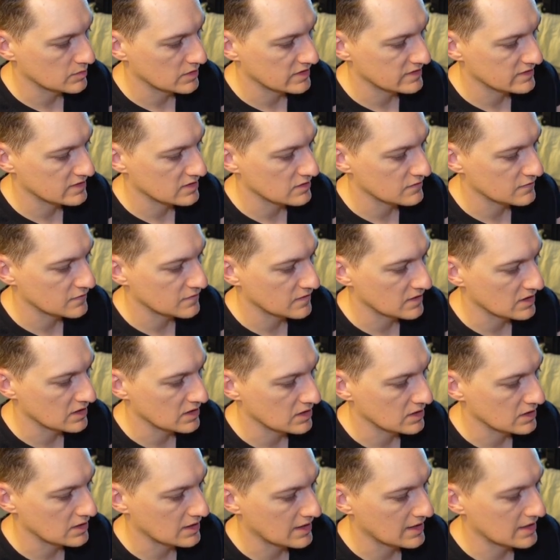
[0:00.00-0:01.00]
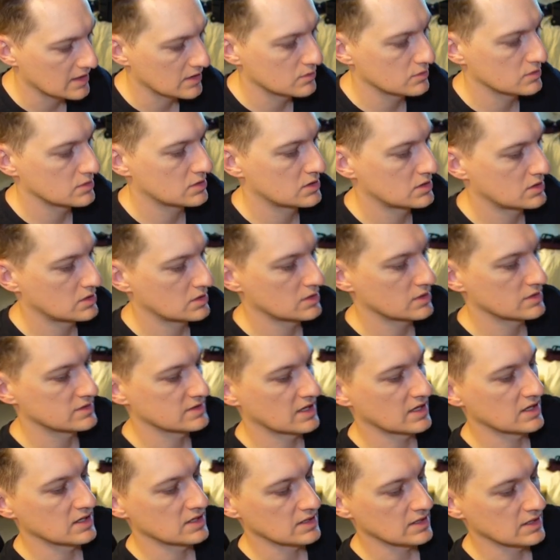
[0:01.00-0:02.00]
that's gonna fade out because
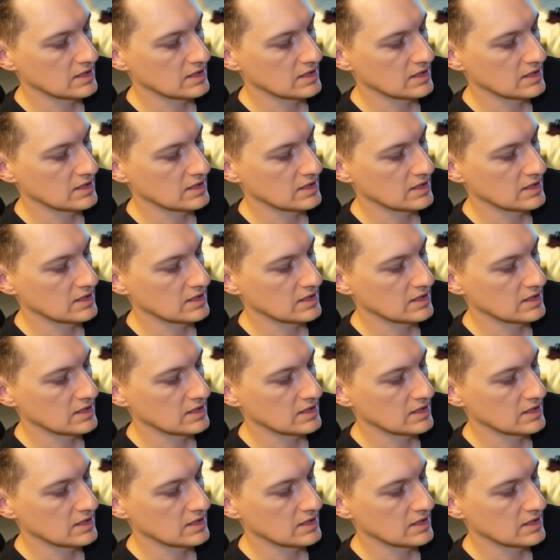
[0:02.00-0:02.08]
I hit it